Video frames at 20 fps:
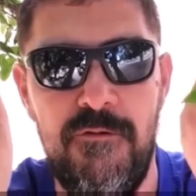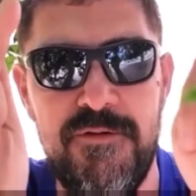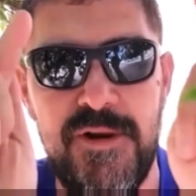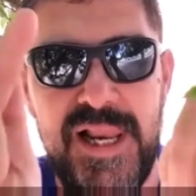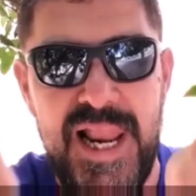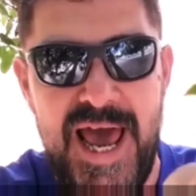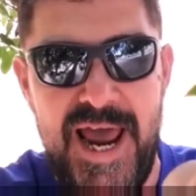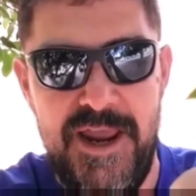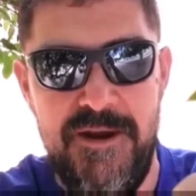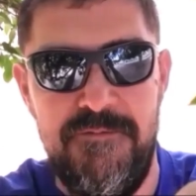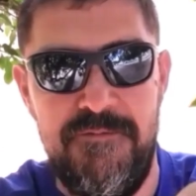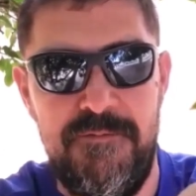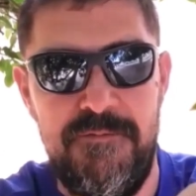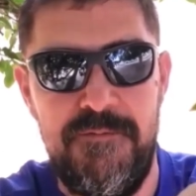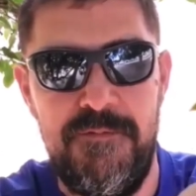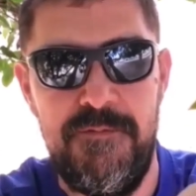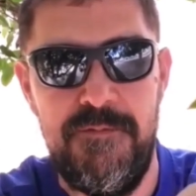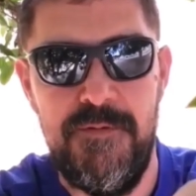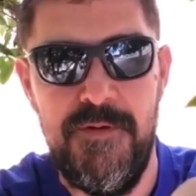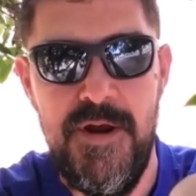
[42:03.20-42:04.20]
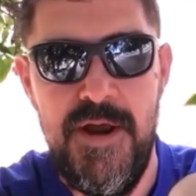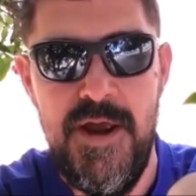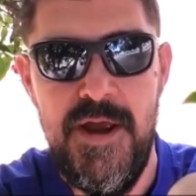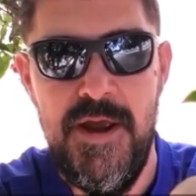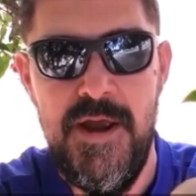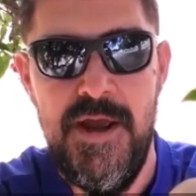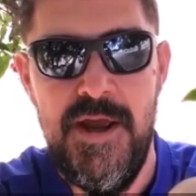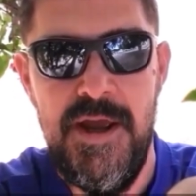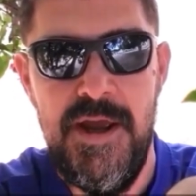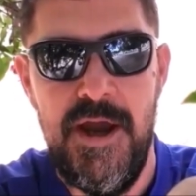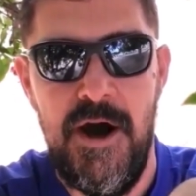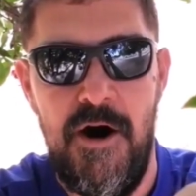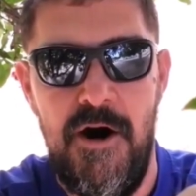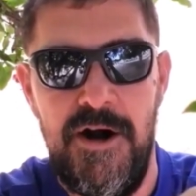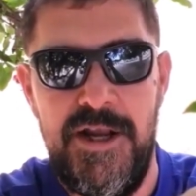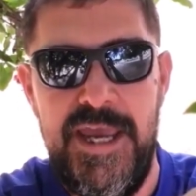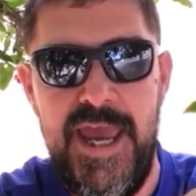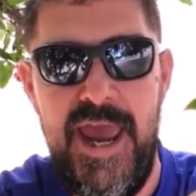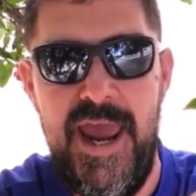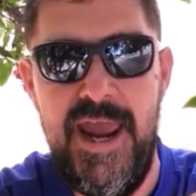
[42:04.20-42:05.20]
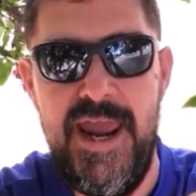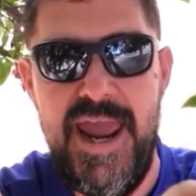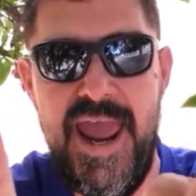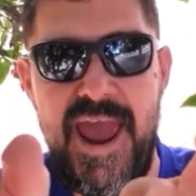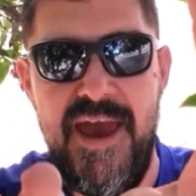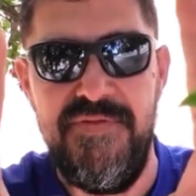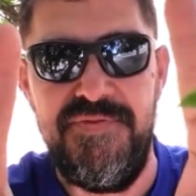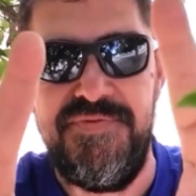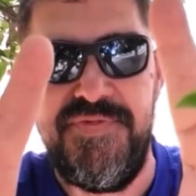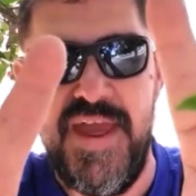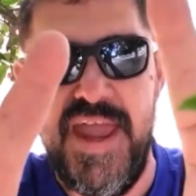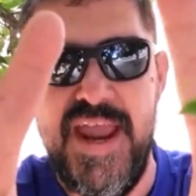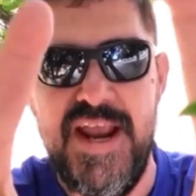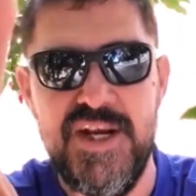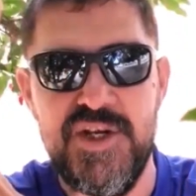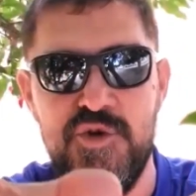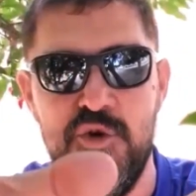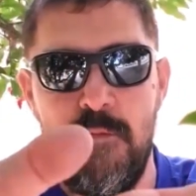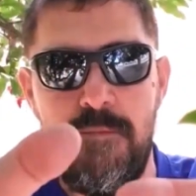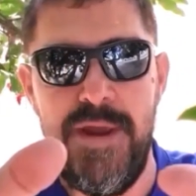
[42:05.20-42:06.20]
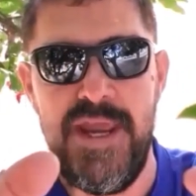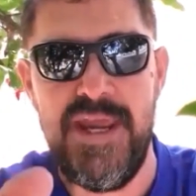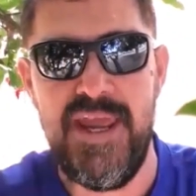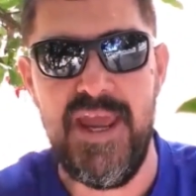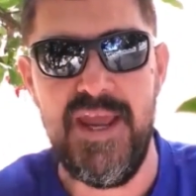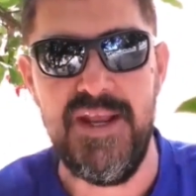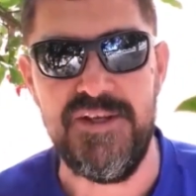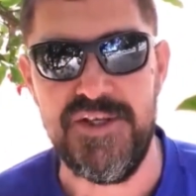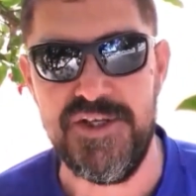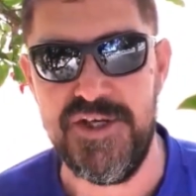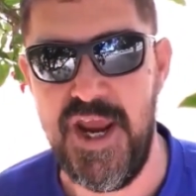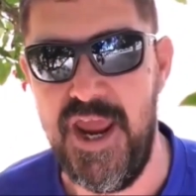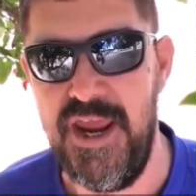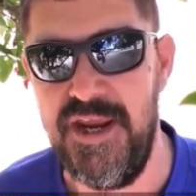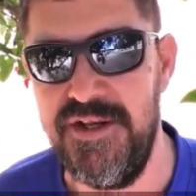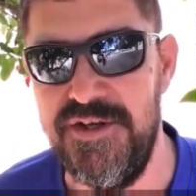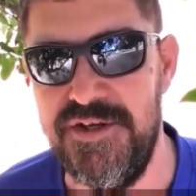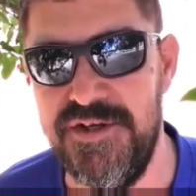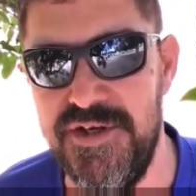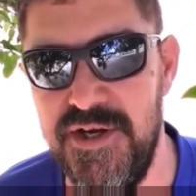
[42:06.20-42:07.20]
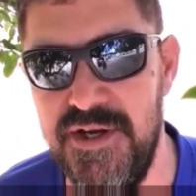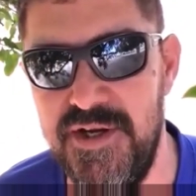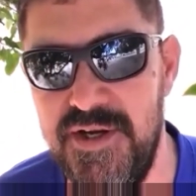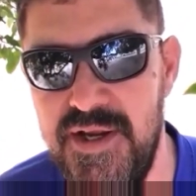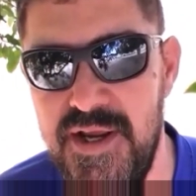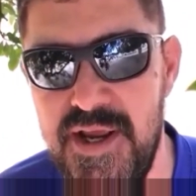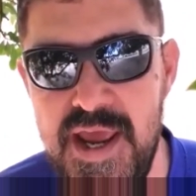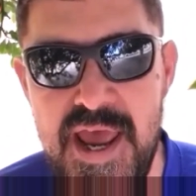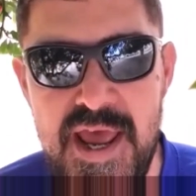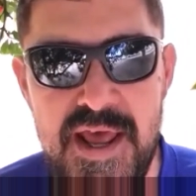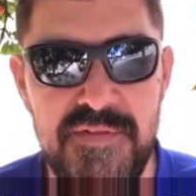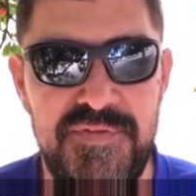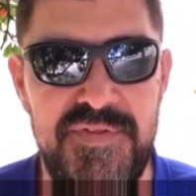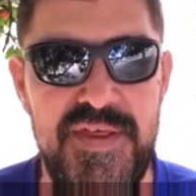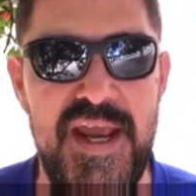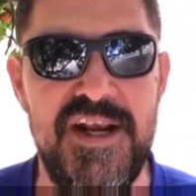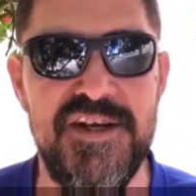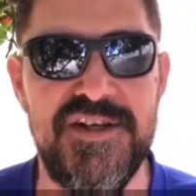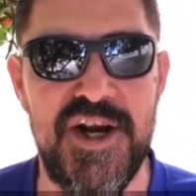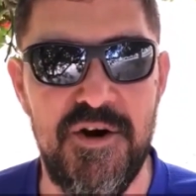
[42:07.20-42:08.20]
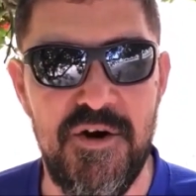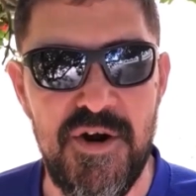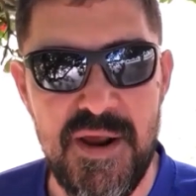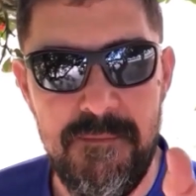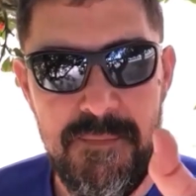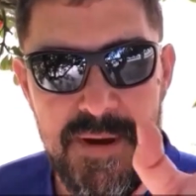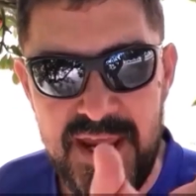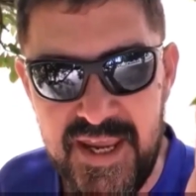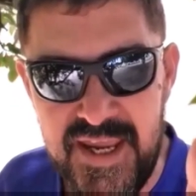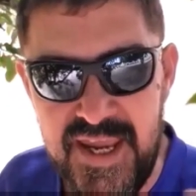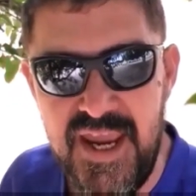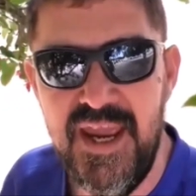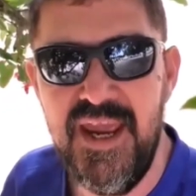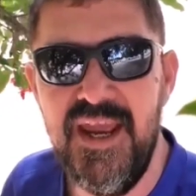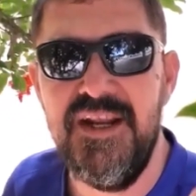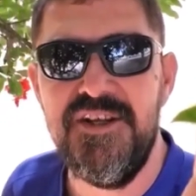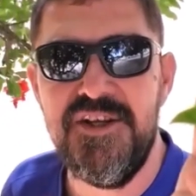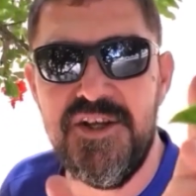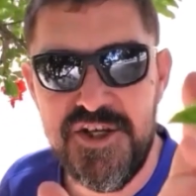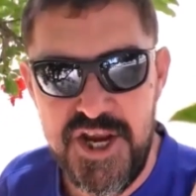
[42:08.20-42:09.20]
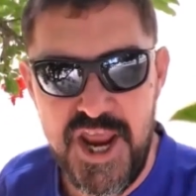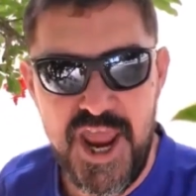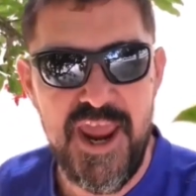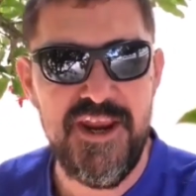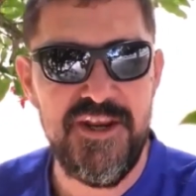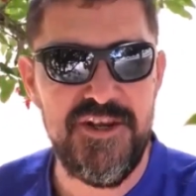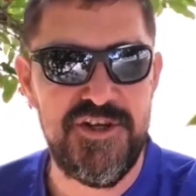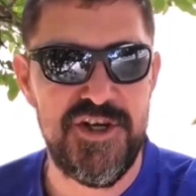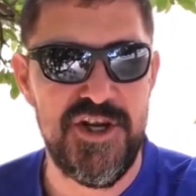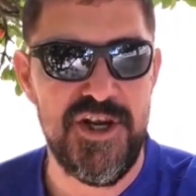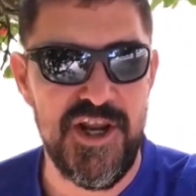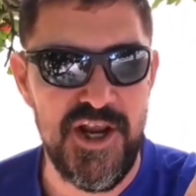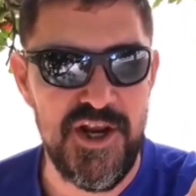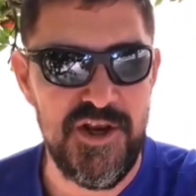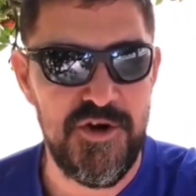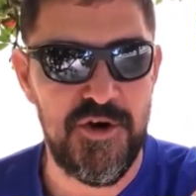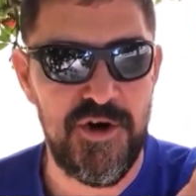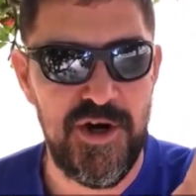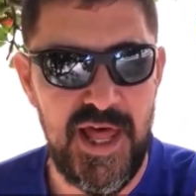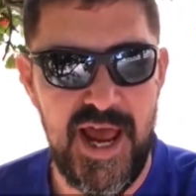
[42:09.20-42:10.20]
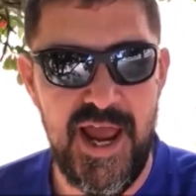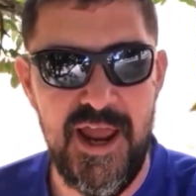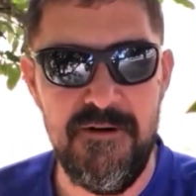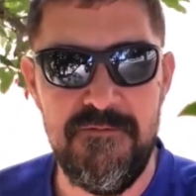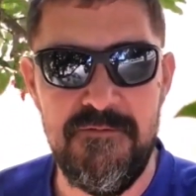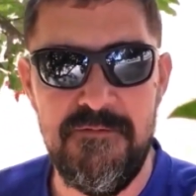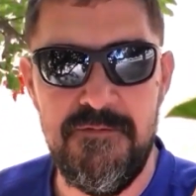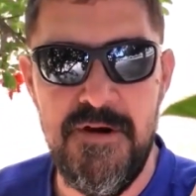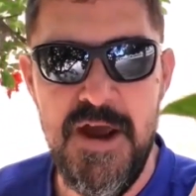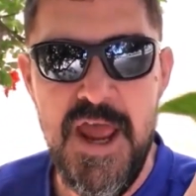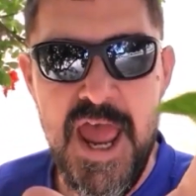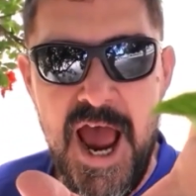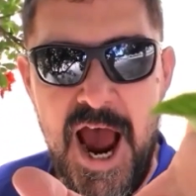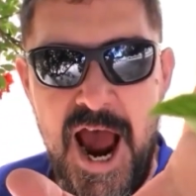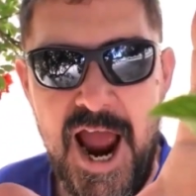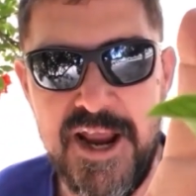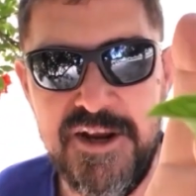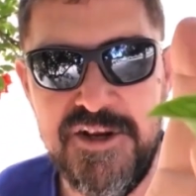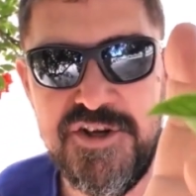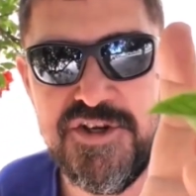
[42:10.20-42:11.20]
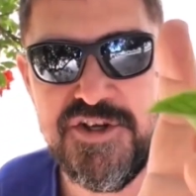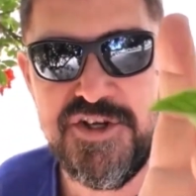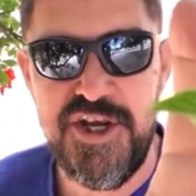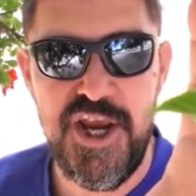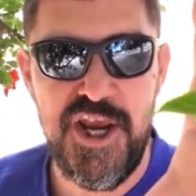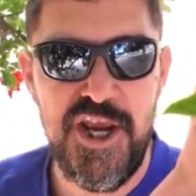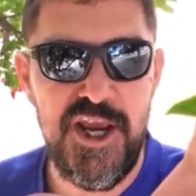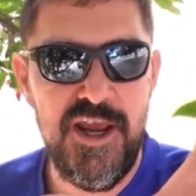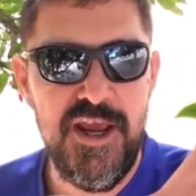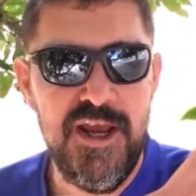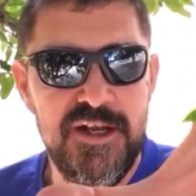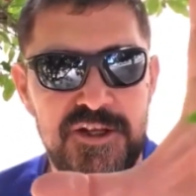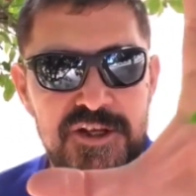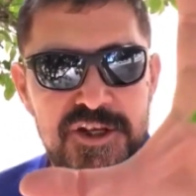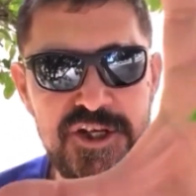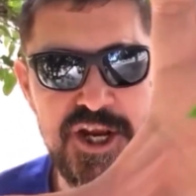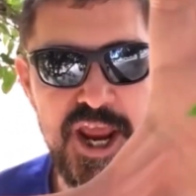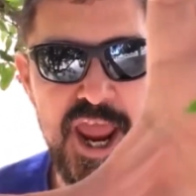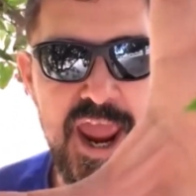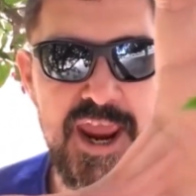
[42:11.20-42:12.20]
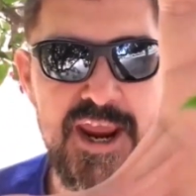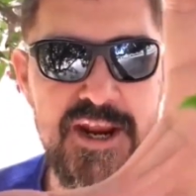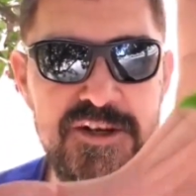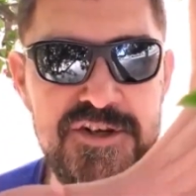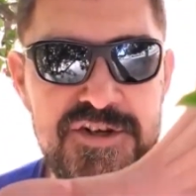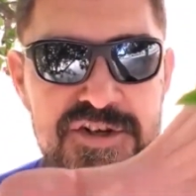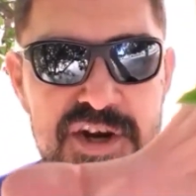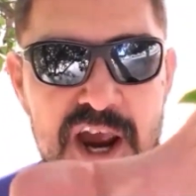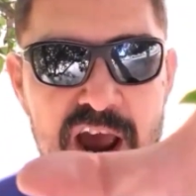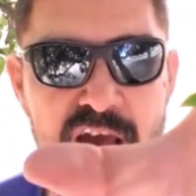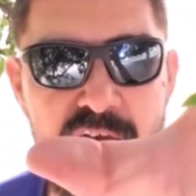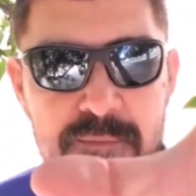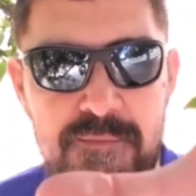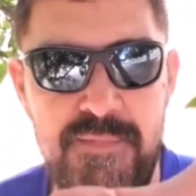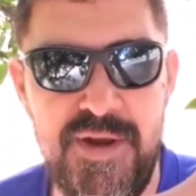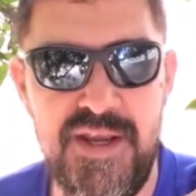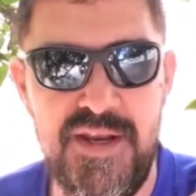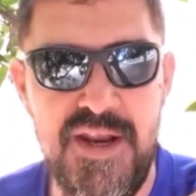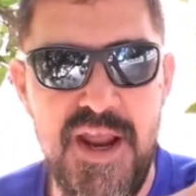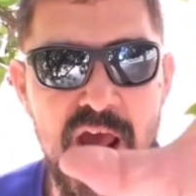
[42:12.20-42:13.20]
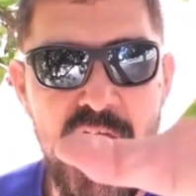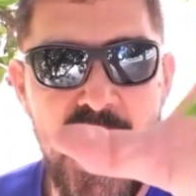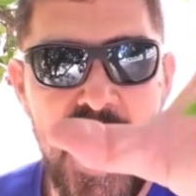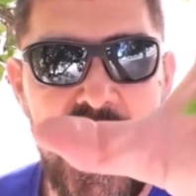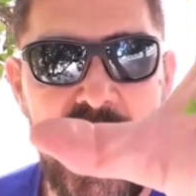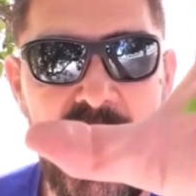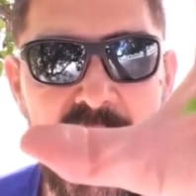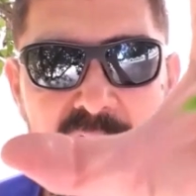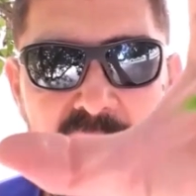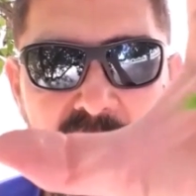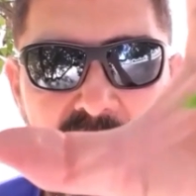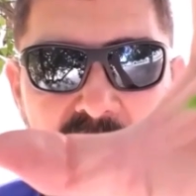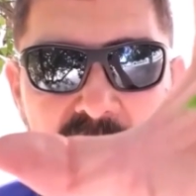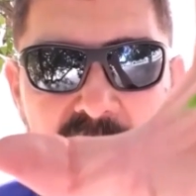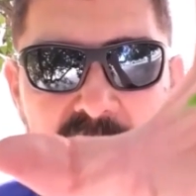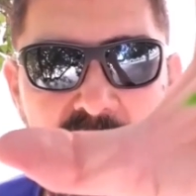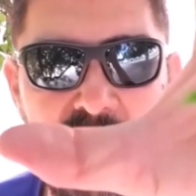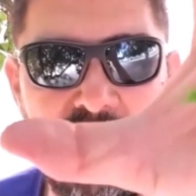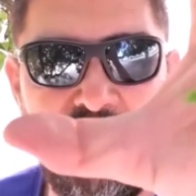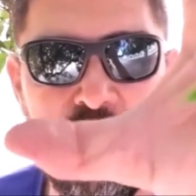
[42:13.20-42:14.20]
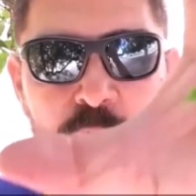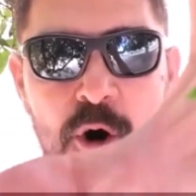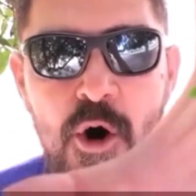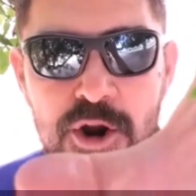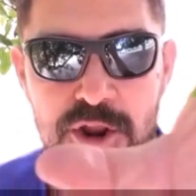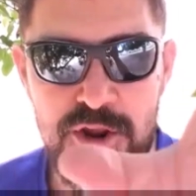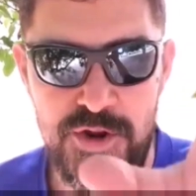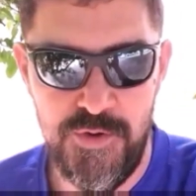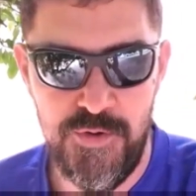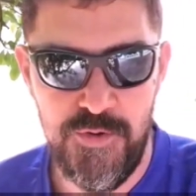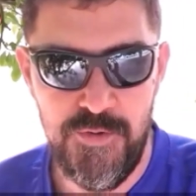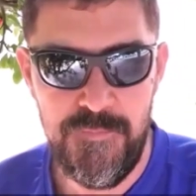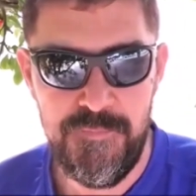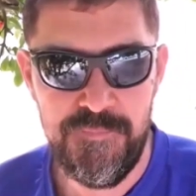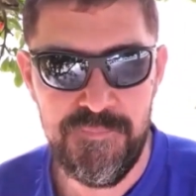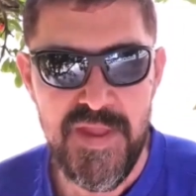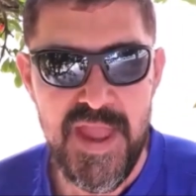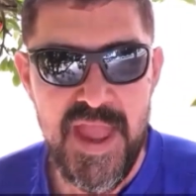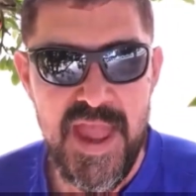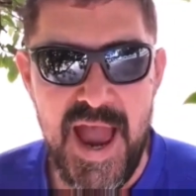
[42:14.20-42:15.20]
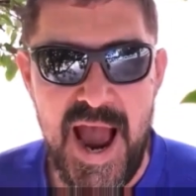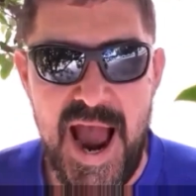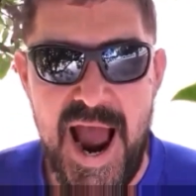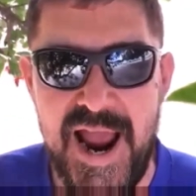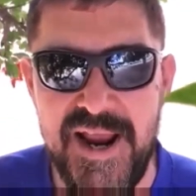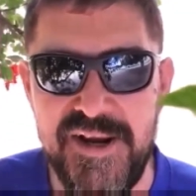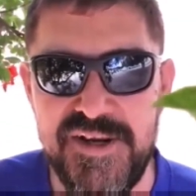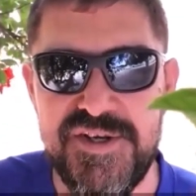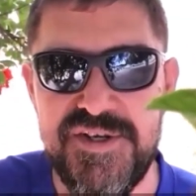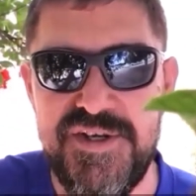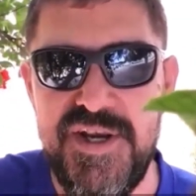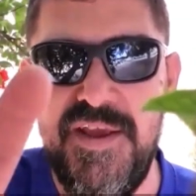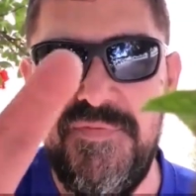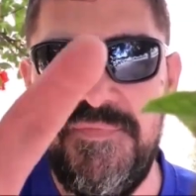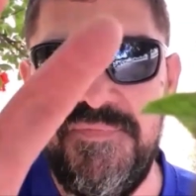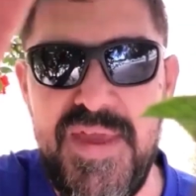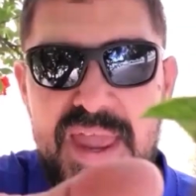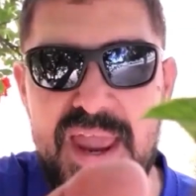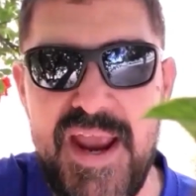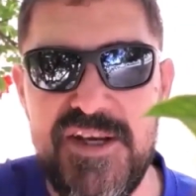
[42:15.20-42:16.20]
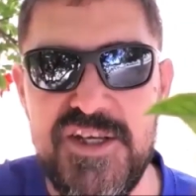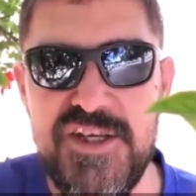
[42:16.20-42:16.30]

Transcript: life. Okay, and things will begin changing. Things are going to begin changing in your life. I see change coming uh, uh, uh, uh for you I see things